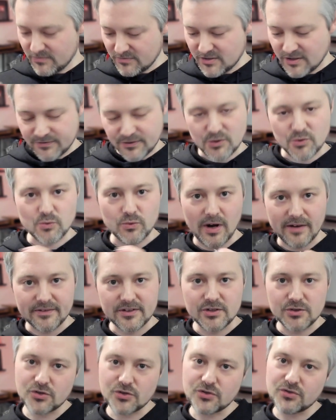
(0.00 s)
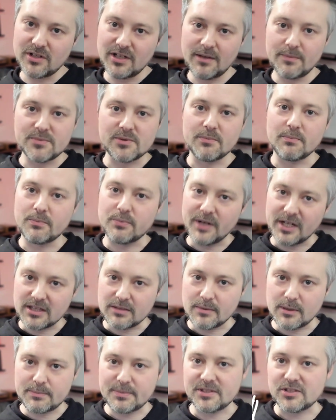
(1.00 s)
different revenue streams and break
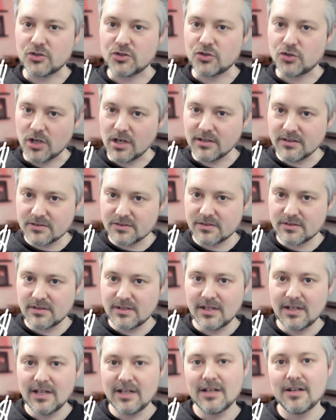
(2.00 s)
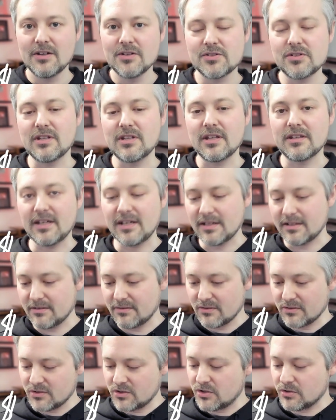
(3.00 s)
them up into chunks so that they
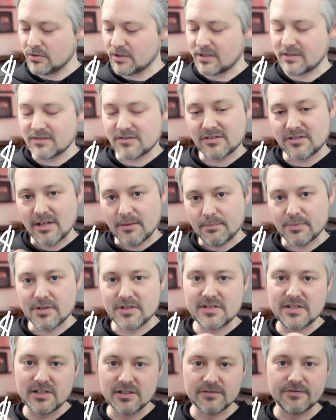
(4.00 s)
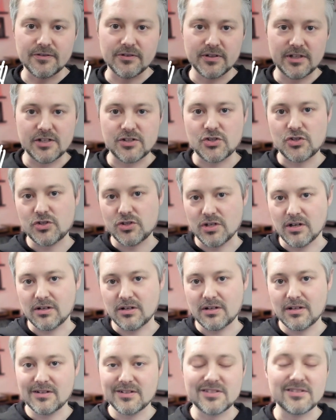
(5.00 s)
can do a separate deal for each chunk,
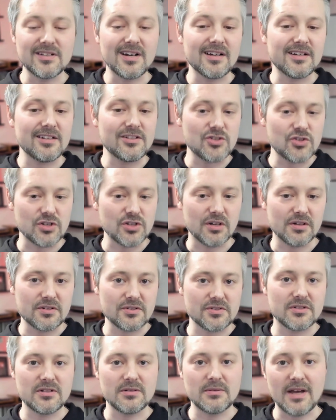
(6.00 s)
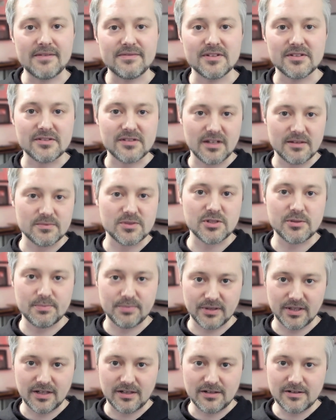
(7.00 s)
because not each chunk is going to have the same
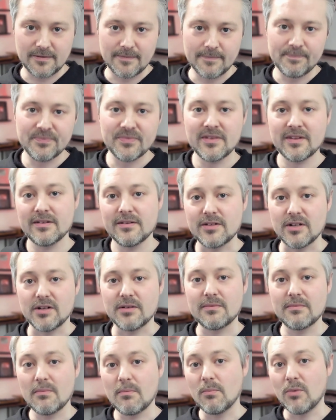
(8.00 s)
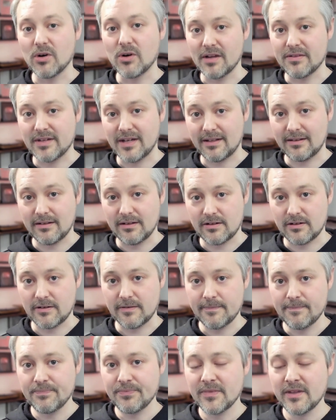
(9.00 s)
split. So more on that later.
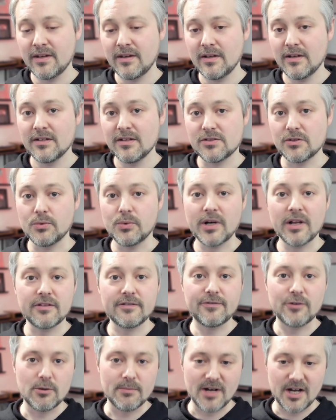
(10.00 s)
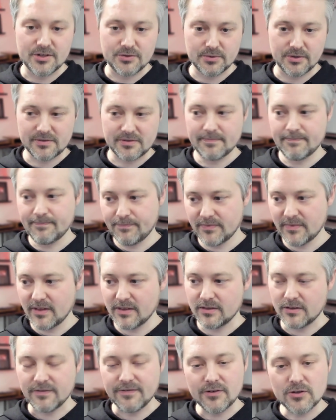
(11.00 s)
So what are the four modules?
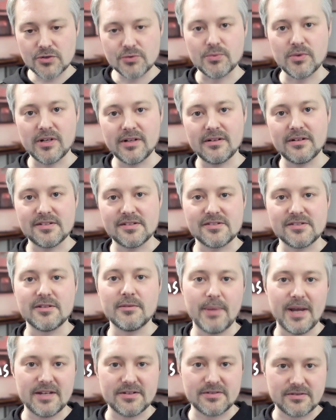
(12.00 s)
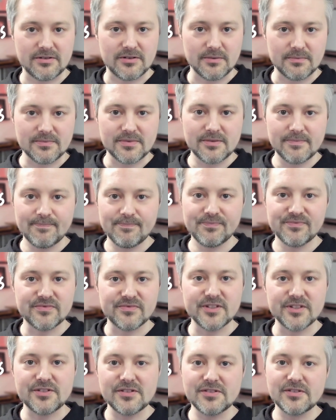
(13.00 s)
The first one is the base terms.
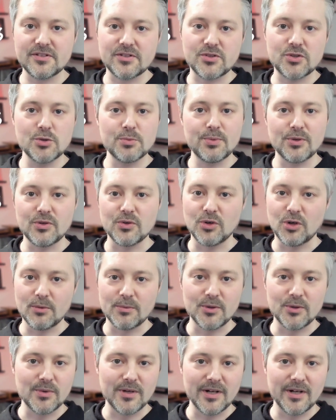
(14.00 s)
This is the super normal